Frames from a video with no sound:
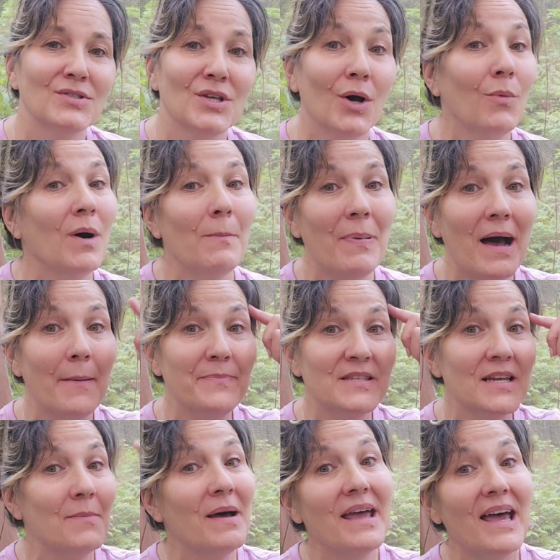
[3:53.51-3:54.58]
So what pops
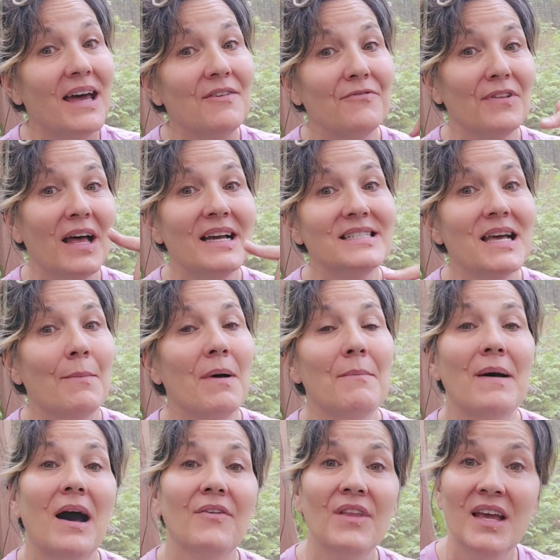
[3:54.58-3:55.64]
into my head flies out my
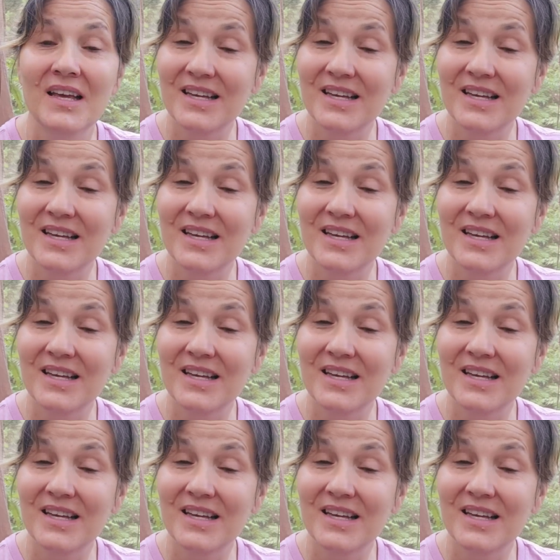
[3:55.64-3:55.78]
mouth.